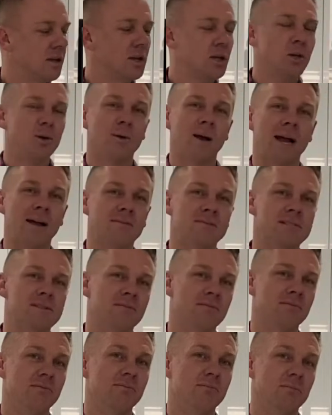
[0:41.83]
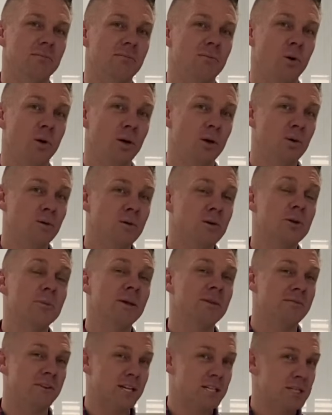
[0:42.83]
you have some oil, could be
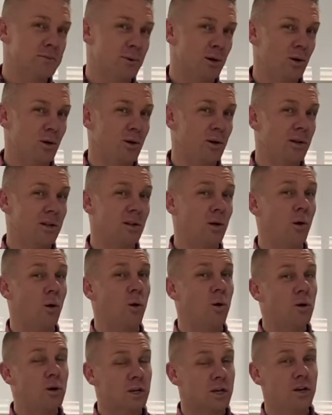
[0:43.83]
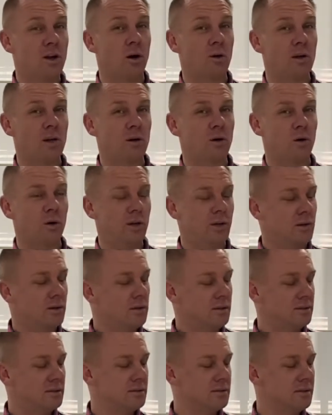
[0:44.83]
vegetable oil or canola oil,
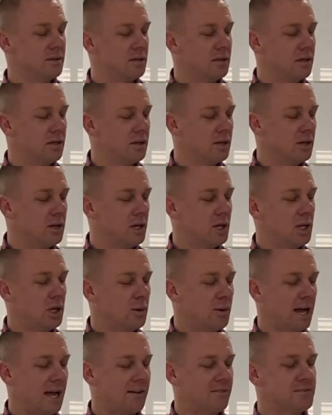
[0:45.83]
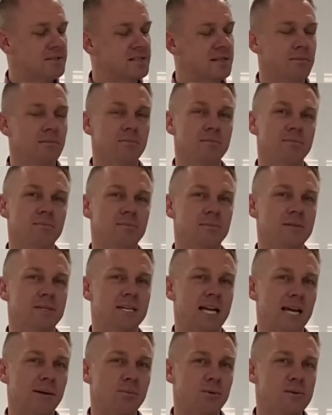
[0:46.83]
you have some
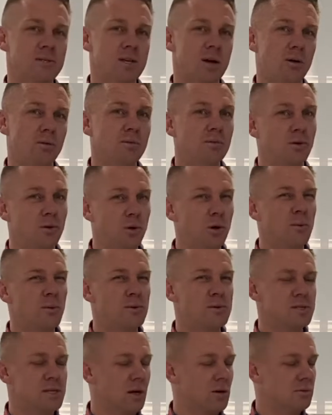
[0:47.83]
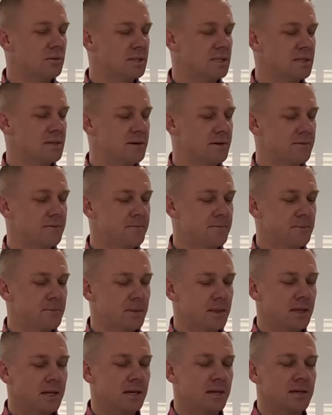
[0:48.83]
table salt, normal salt,
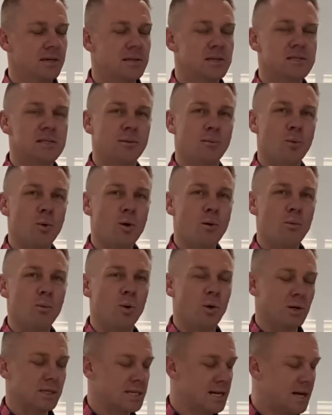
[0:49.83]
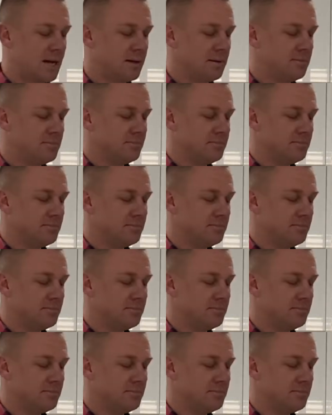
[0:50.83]
some warm water,